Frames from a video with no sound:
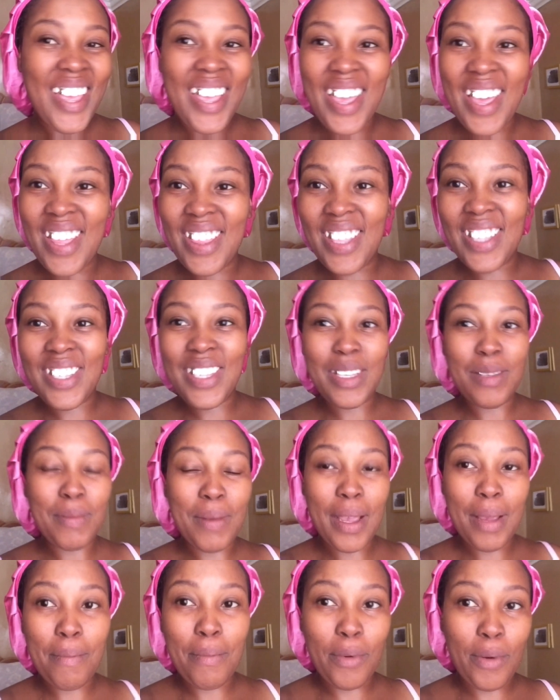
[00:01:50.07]
Yeah, this is
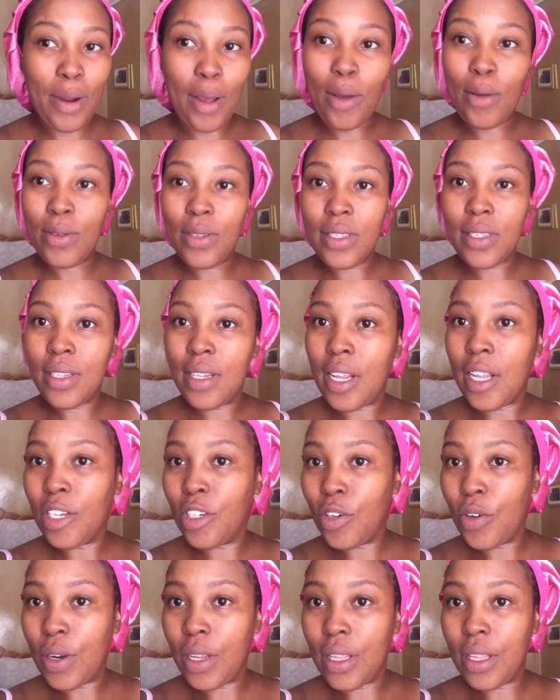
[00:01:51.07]
my brows.
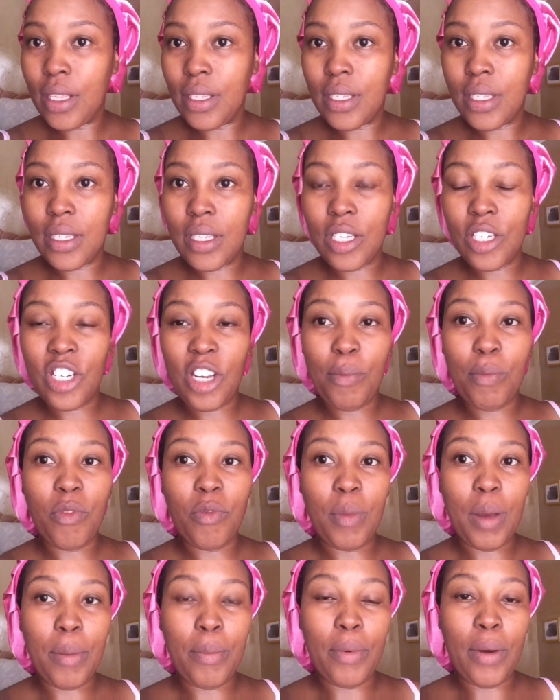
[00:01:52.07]
Literally, this is the shape
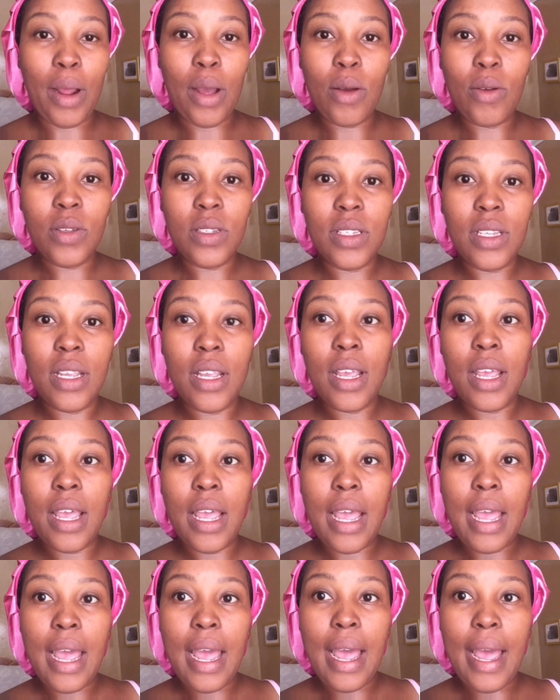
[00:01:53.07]
of my brows.
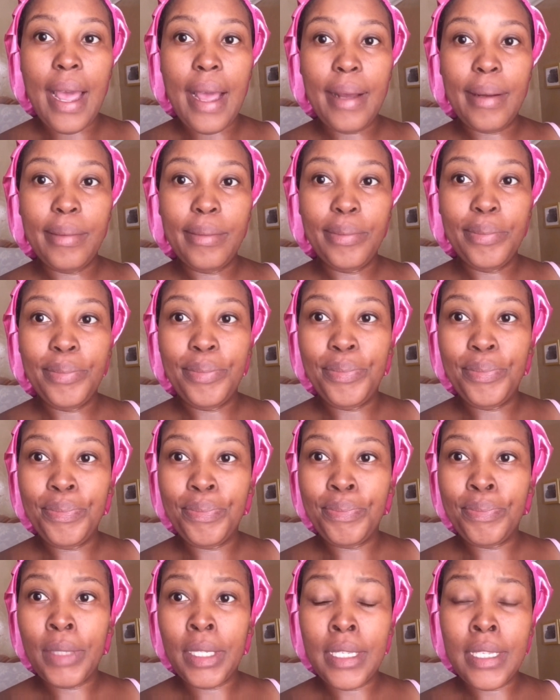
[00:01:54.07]

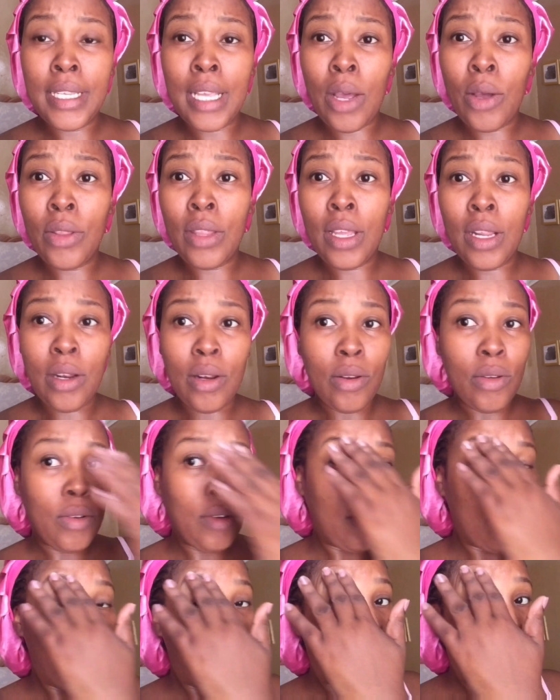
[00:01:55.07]
This is how they look
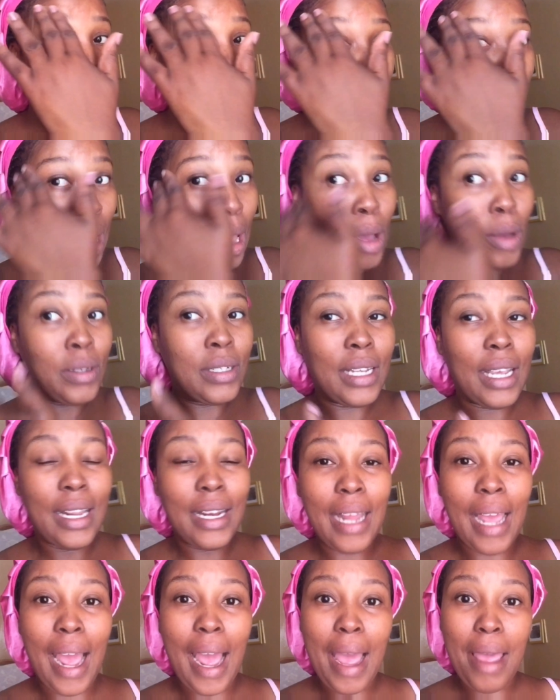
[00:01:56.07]
without
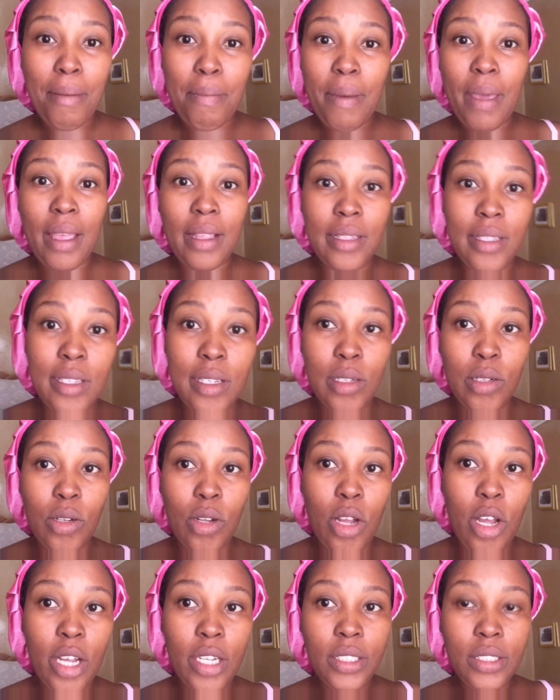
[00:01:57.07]
any eye pencil
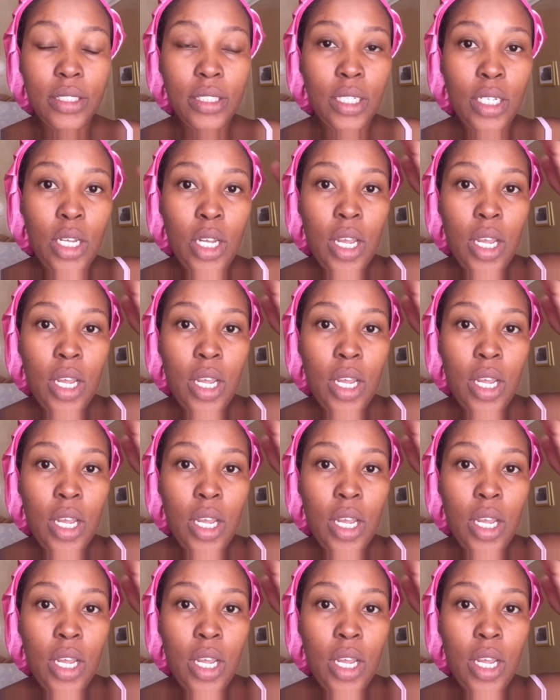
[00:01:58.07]
on.